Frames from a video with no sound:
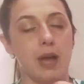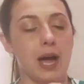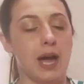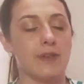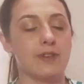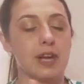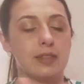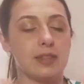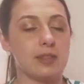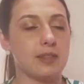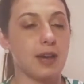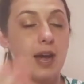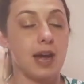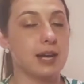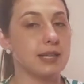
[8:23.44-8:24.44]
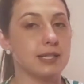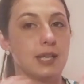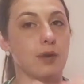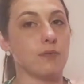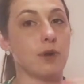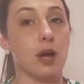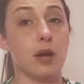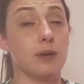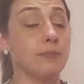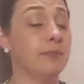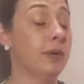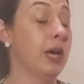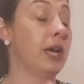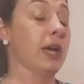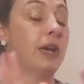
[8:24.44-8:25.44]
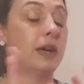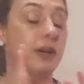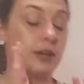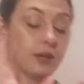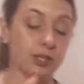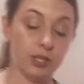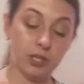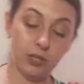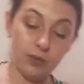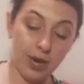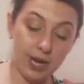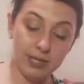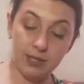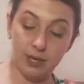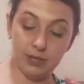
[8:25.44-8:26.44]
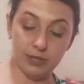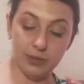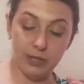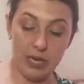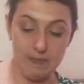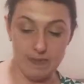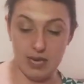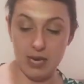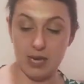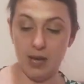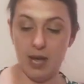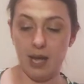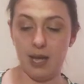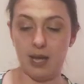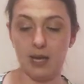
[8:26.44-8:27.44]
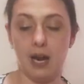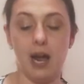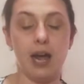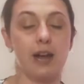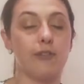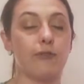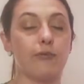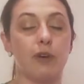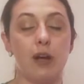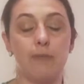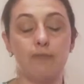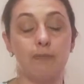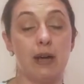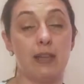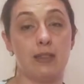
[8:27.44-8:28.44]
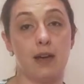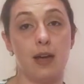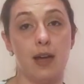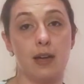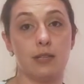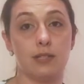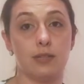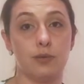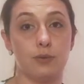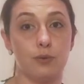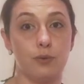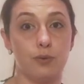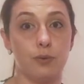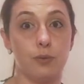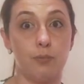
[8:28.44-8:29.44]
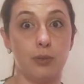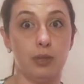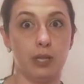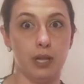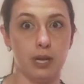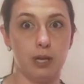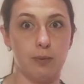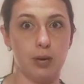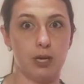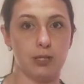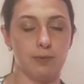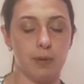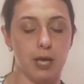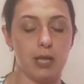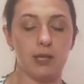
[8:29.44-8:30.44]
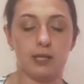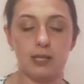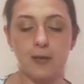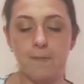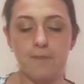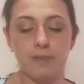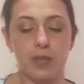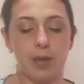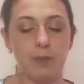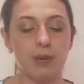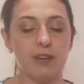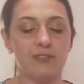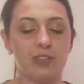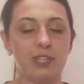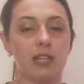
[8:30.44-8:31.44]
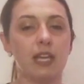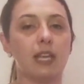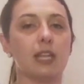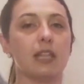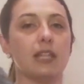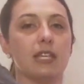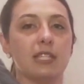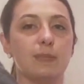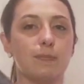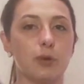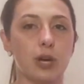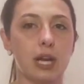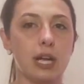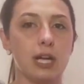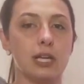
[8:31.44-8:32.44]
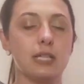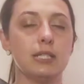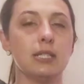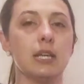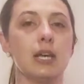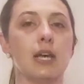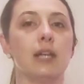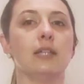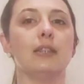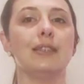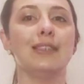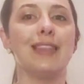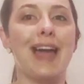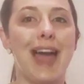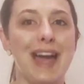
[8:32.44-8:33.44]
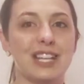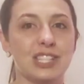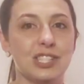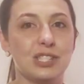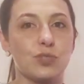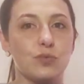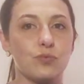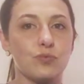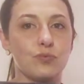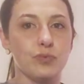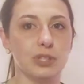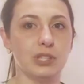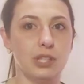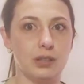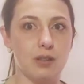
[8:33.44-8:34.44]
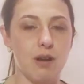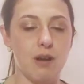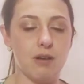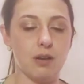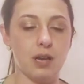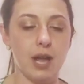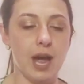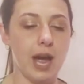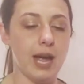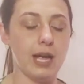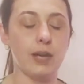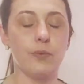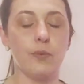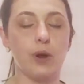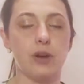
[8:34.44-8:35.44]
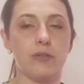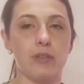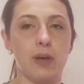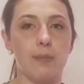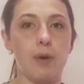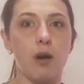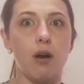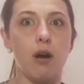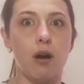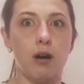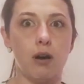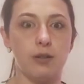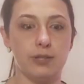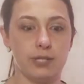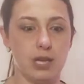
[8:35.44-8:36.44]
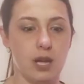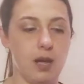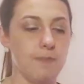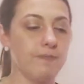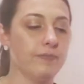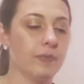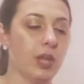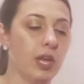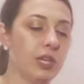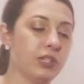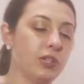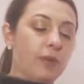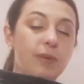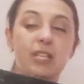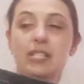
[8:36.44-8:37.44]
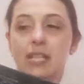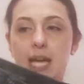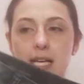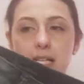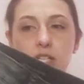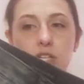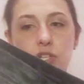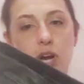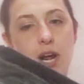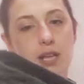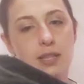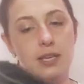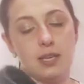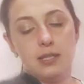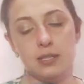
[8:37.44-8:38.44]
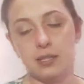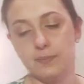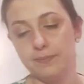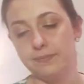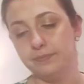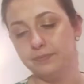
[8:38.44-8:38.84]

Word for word: I've got the thighs that rub you guys all know what I mean. And I have rubbed my thighs through plenty of pairs of pants. But I feel like this brand lasts really long. I wear them all the time. So I'm excited to try these.